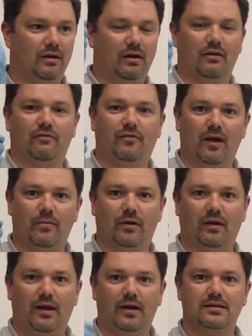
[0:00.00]
of
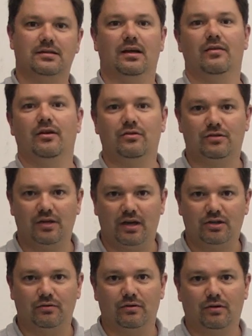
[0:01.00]
fiberglass, and then your
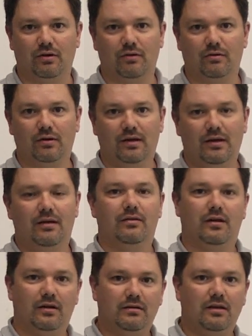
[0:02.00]
saturant coat.
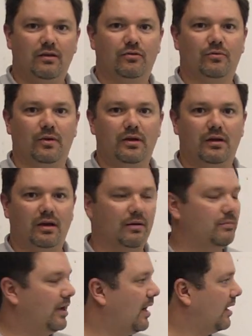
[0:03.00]
Then on day 3, you
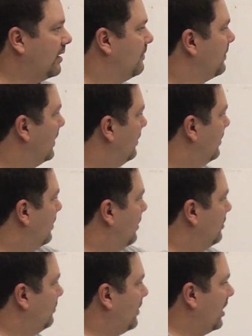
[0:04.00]
come back
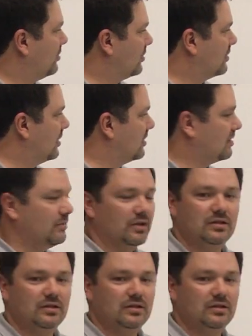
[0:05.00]
and you've got your system